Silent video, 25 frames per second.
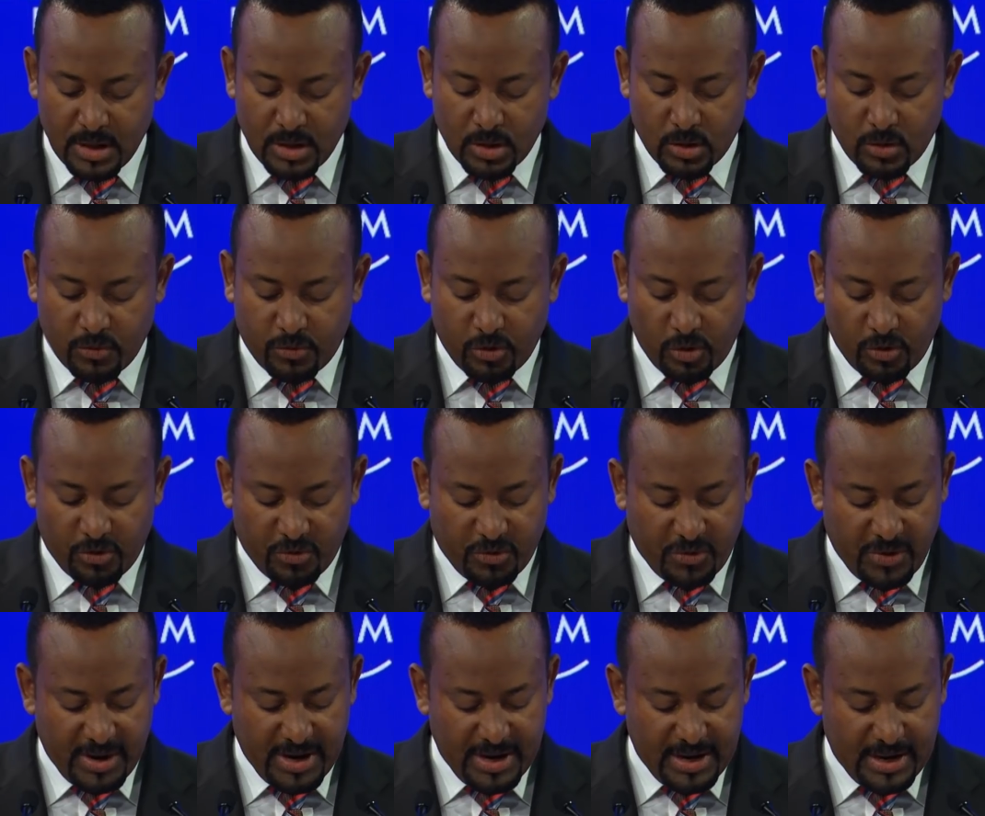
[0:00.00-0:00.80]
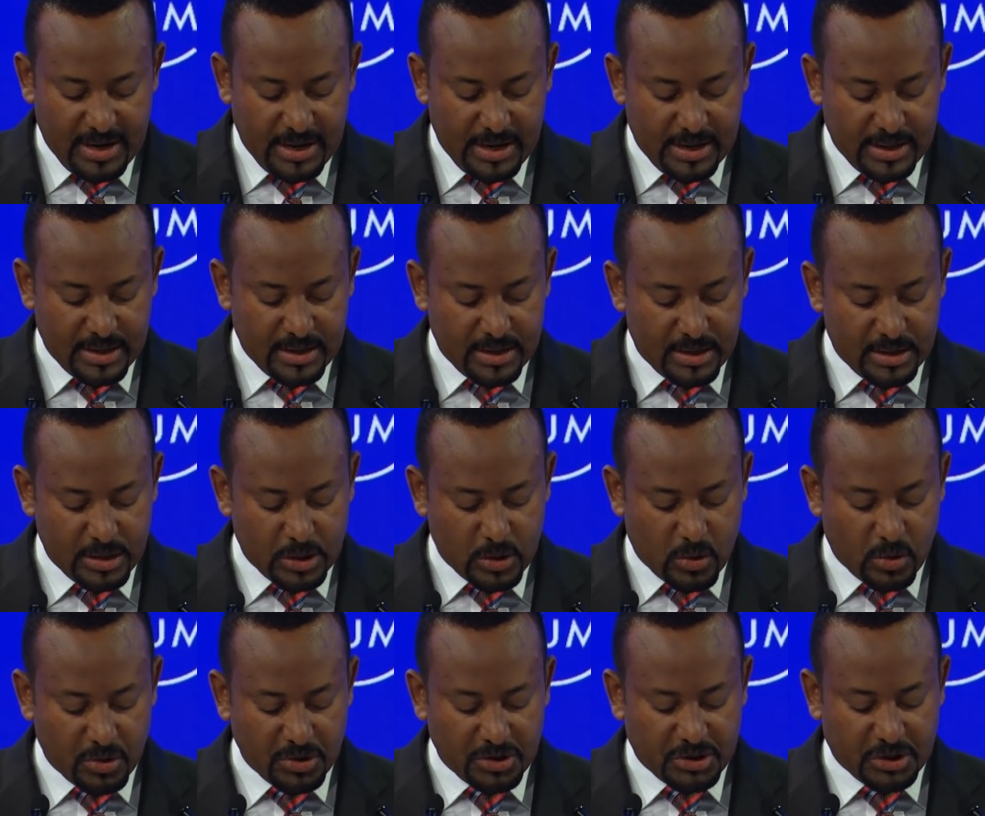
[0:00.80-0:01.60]
to fulfill the
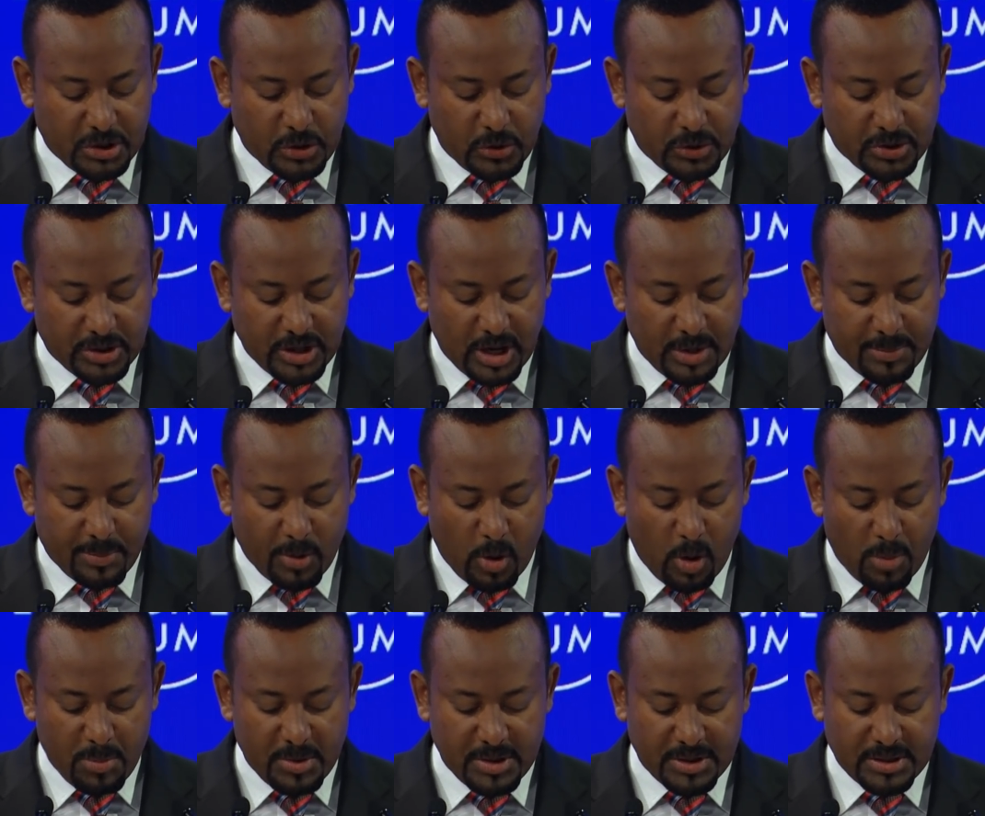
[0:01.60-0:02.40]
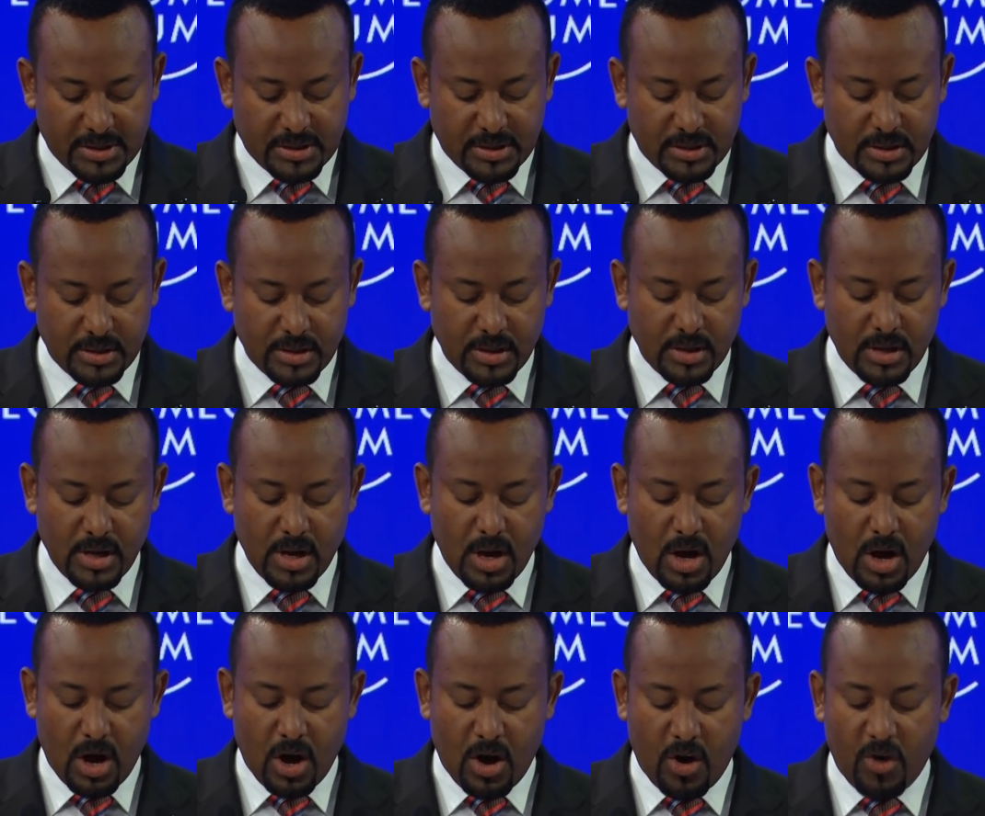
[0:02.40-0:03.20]
constitutional promise
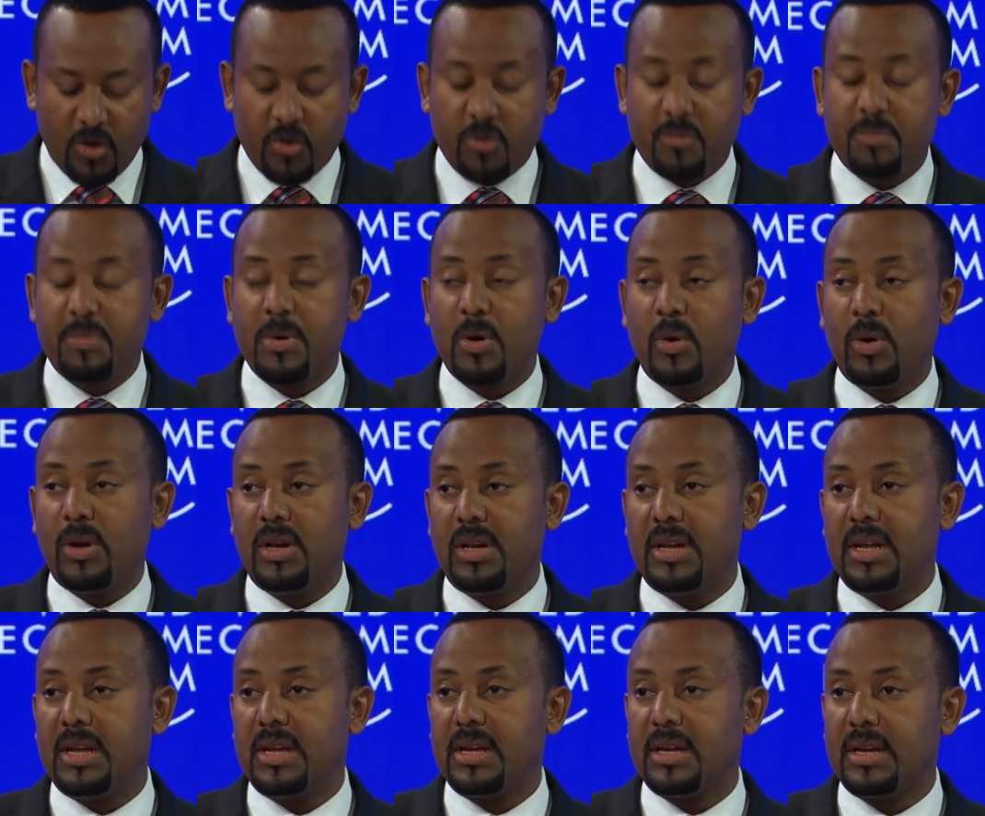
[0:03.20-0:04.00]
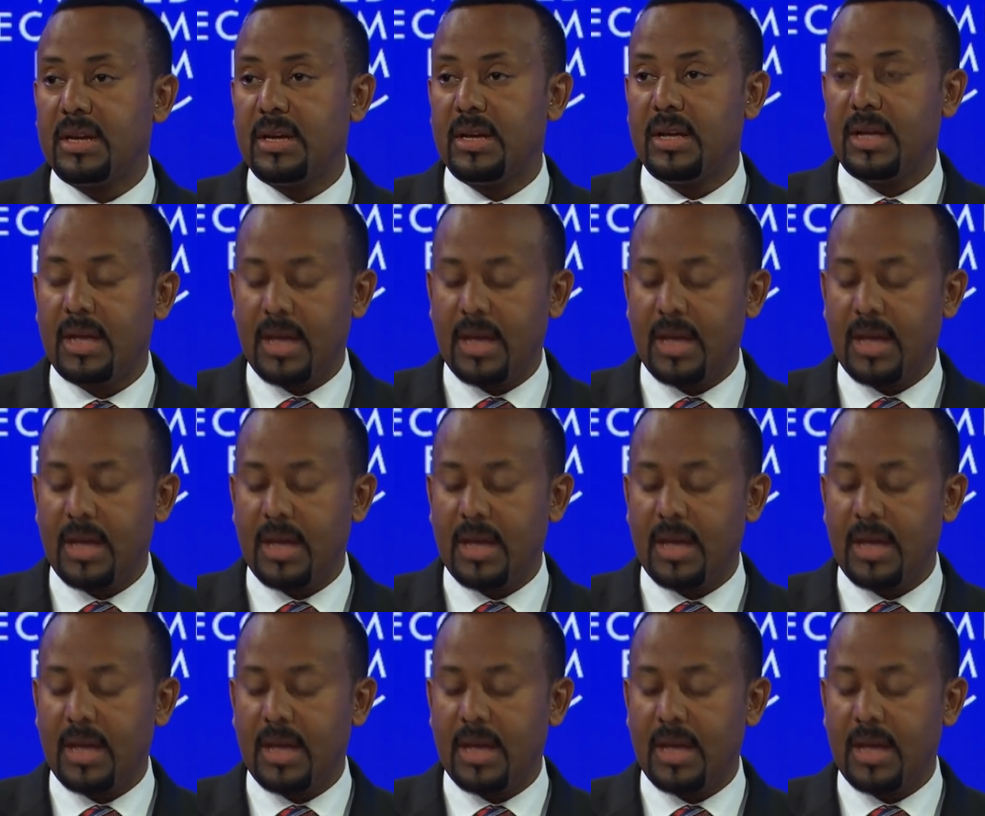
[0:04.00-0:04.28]
of building